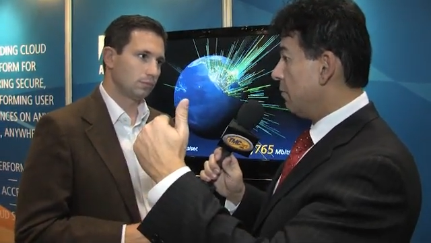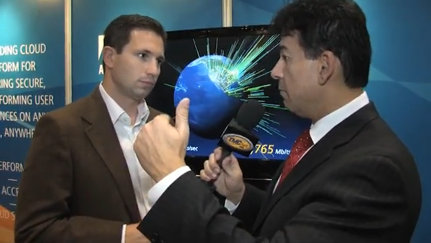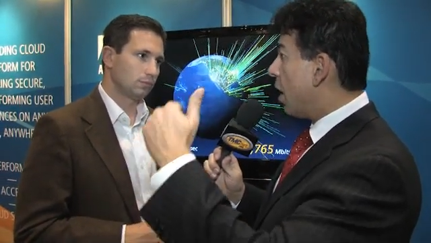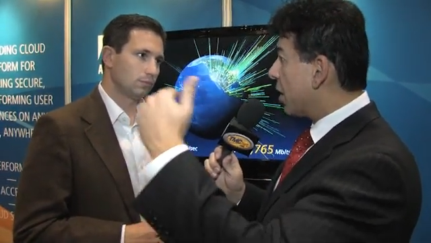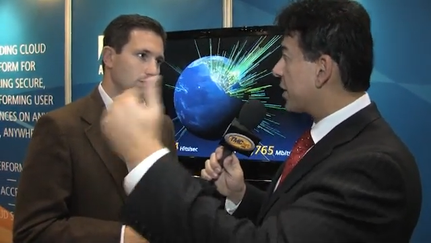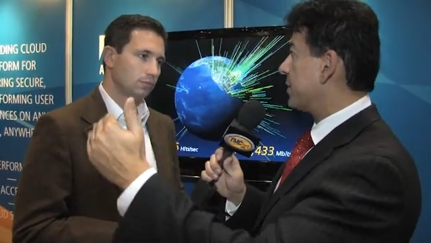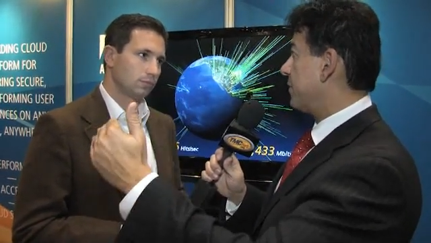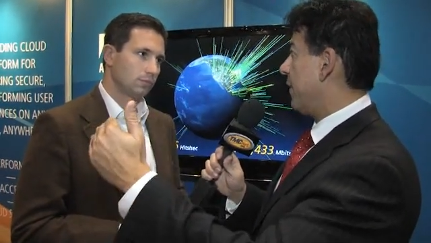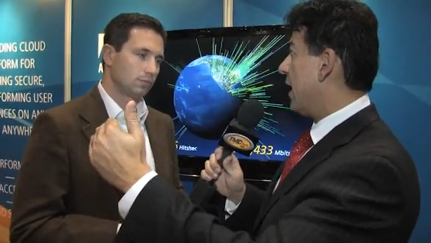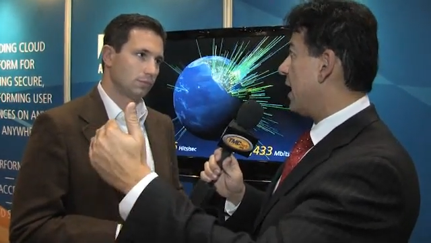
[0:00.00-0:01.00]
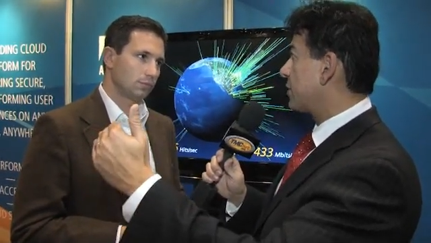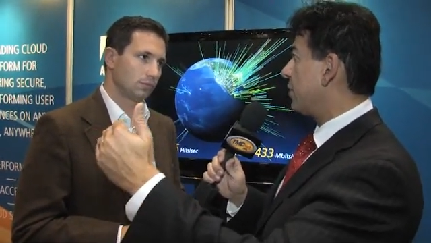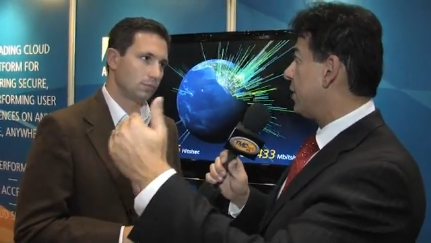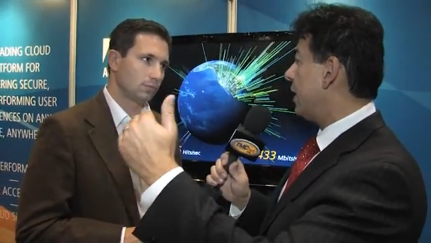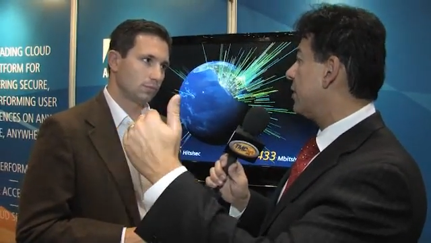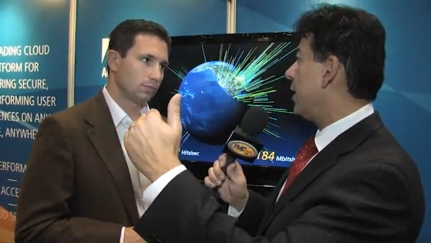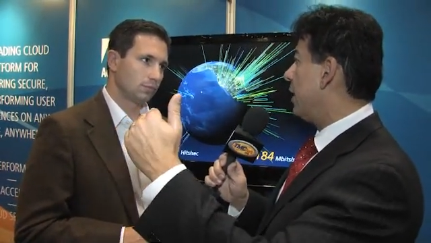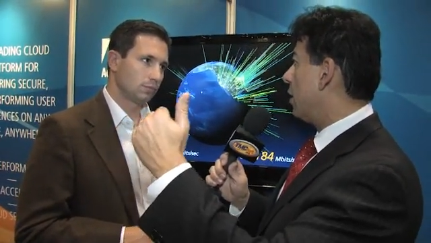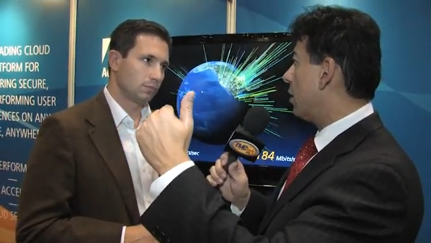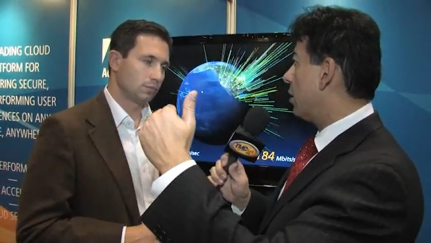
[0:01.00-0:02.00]
Speaker 1: market the fact that
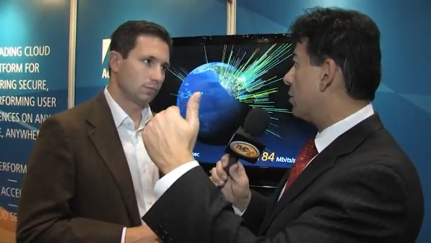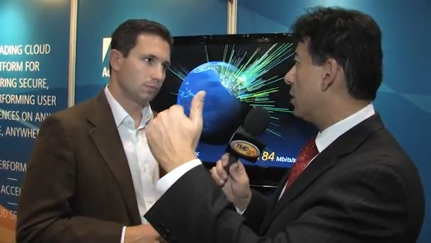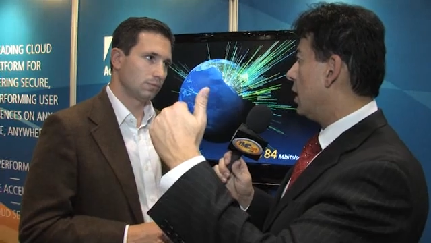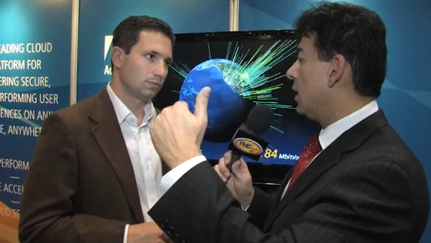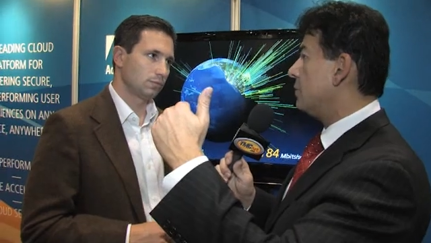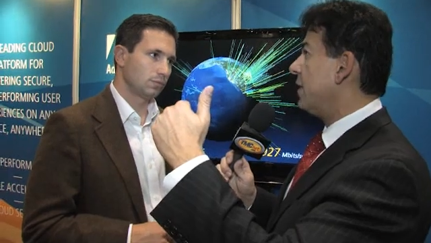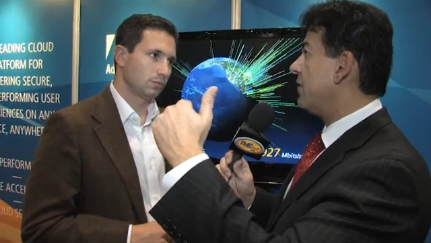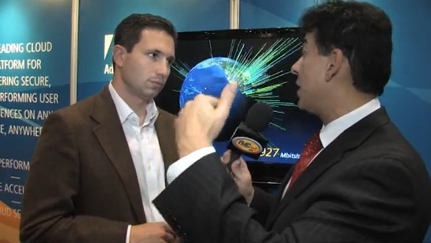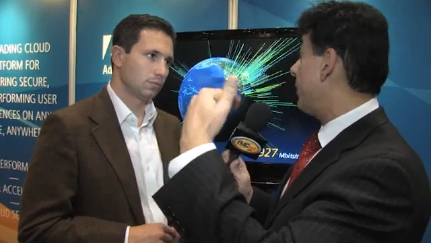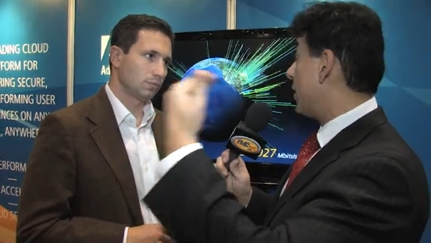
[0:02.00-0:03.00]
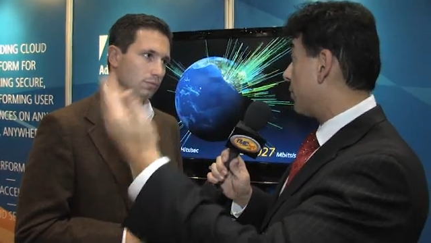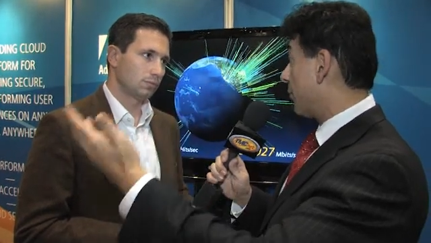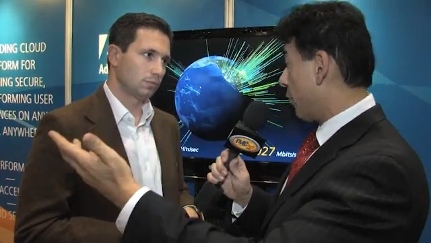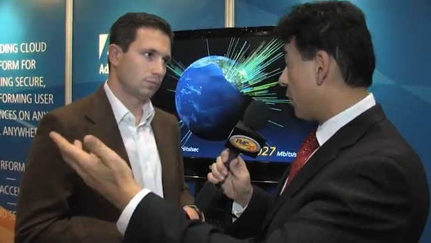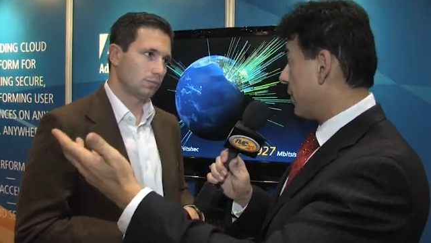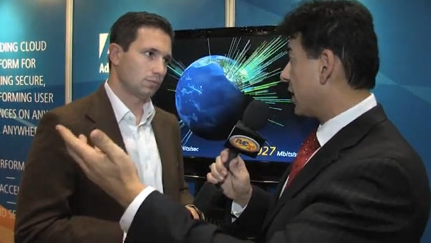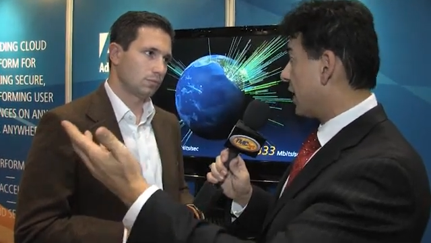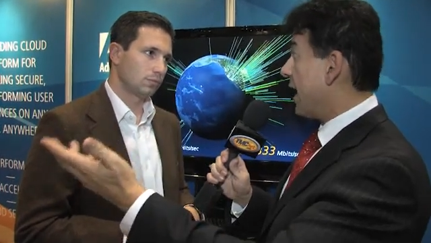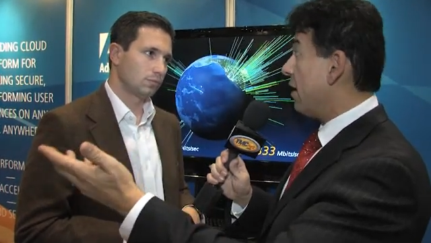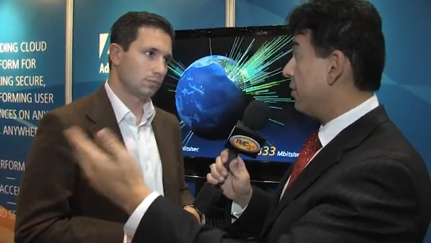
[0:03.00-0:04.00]
they are, they've got a better performing
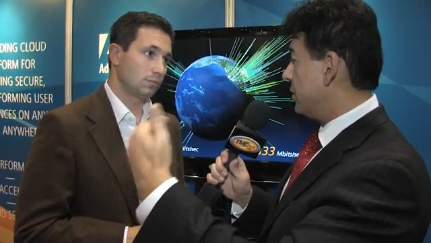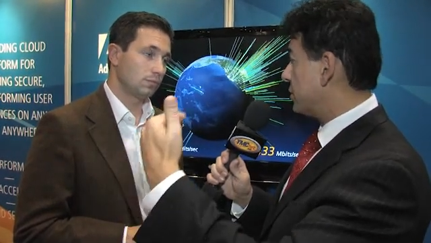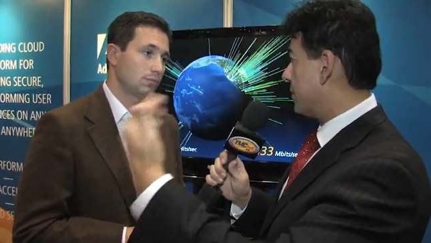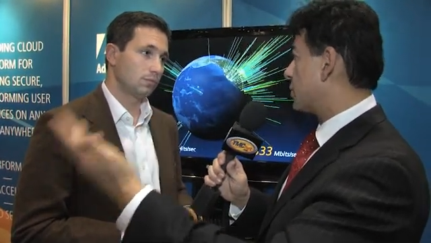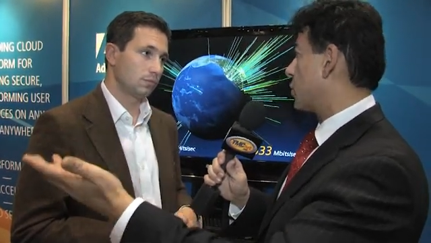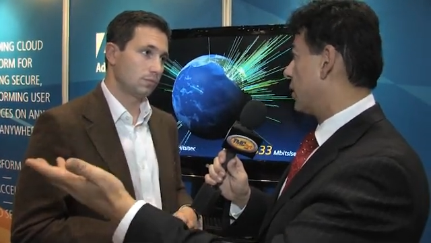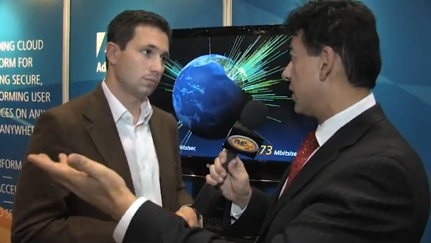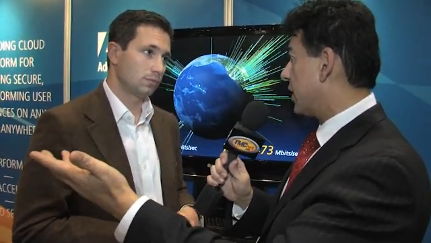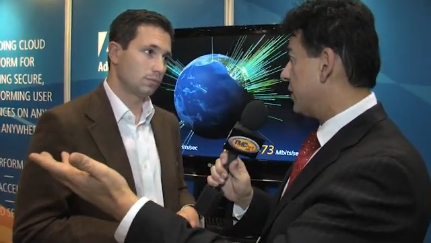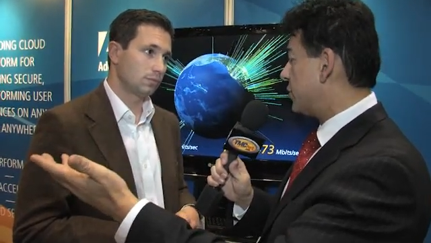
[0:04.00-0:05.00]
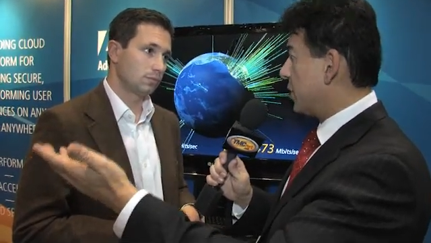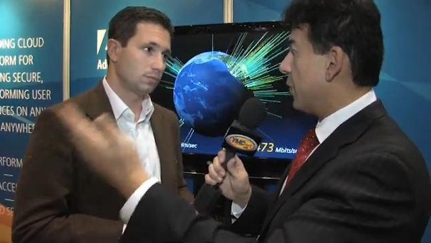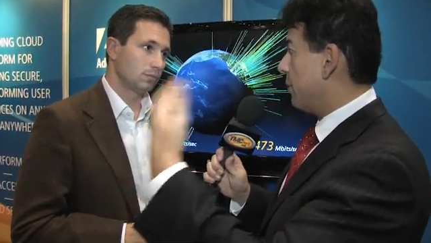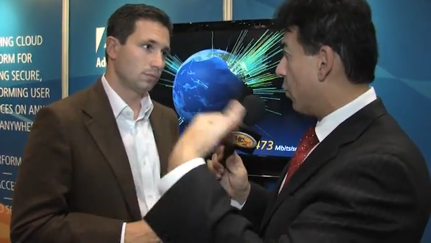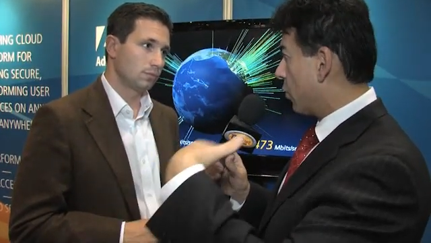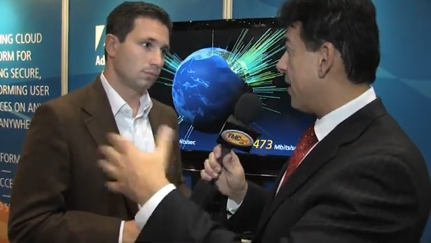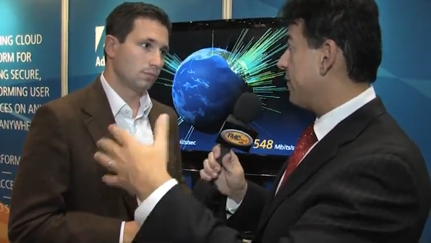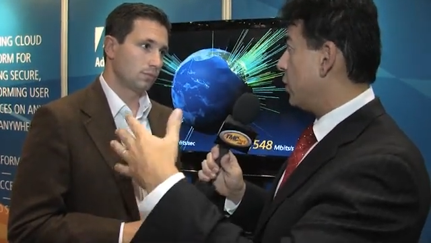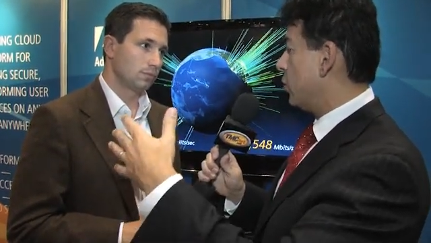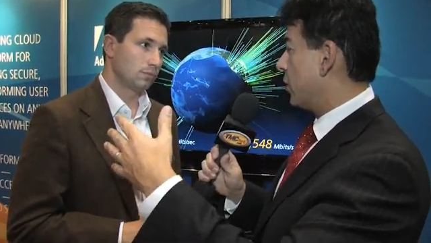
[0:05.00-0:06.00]
cloud and subsequently can generate more
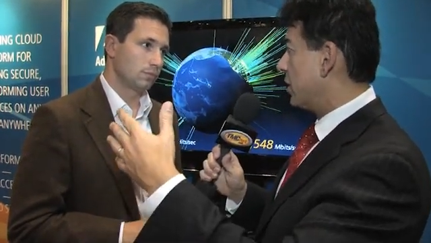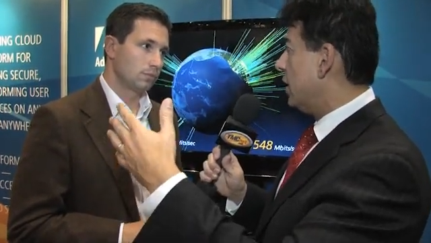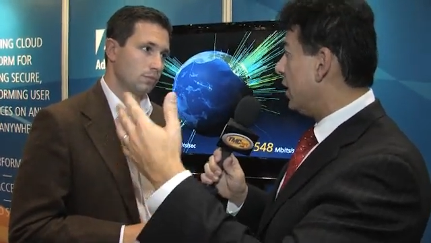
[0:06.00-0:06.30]
revenue and